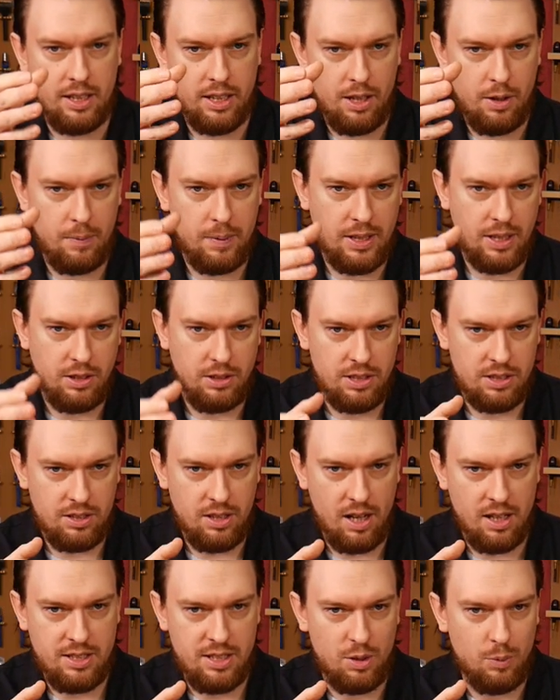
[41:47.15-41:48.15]
You know, when you
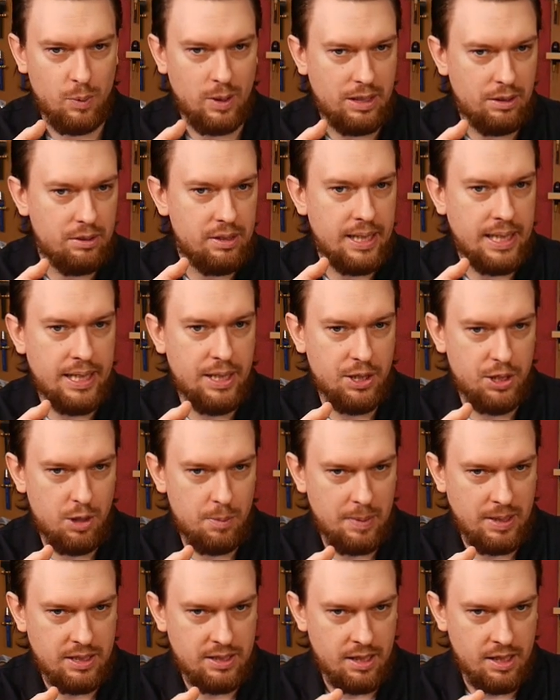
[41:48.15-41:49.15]
start it where you think it
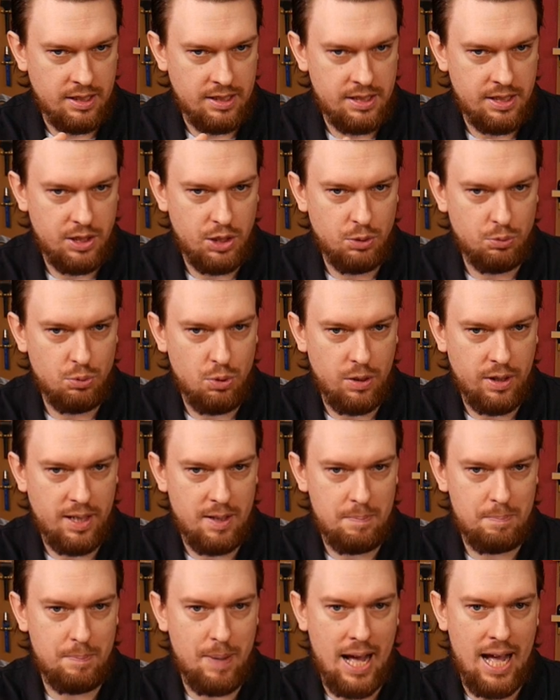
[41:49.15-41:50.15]
should be started, you rock
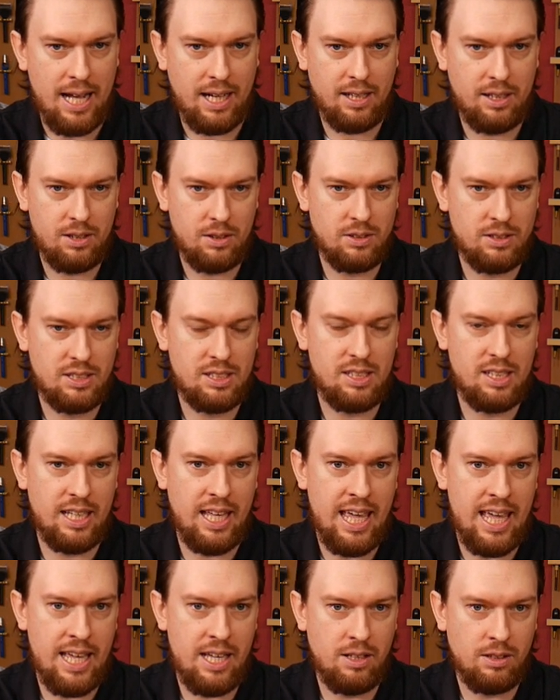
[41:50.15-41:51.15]
it back onto the
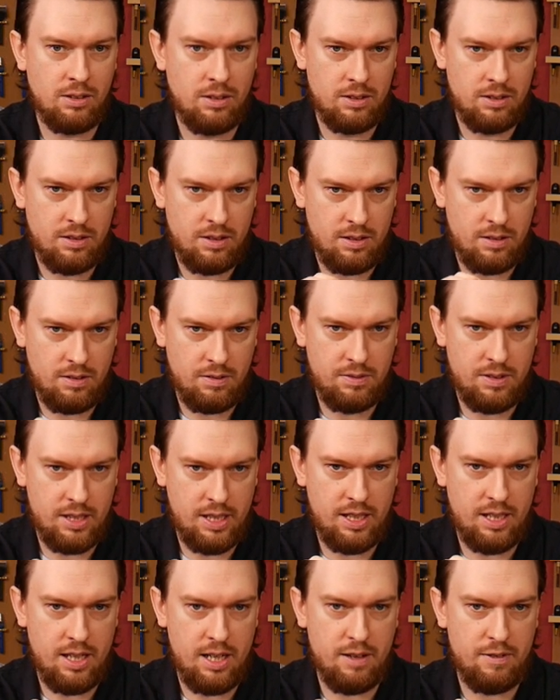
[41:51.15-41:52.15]
heel of
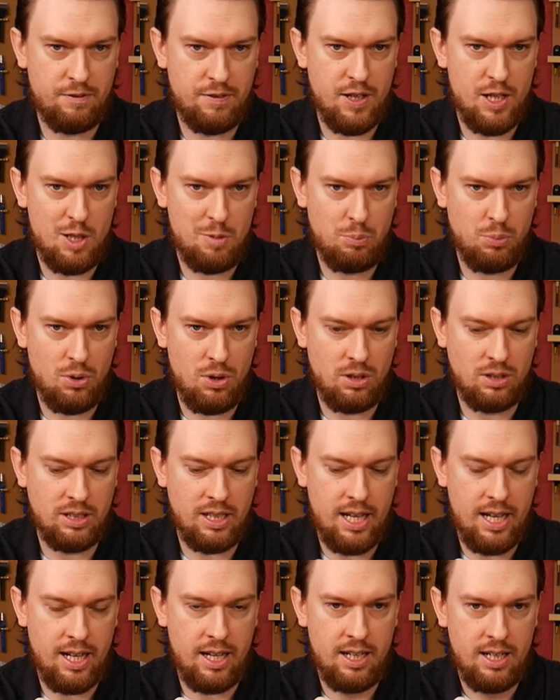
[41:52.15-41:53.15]
the uh, first prong
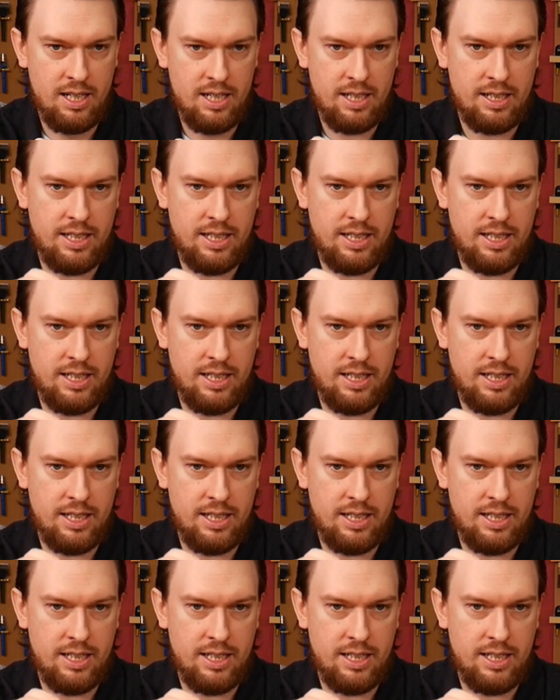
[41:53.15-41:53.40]
there,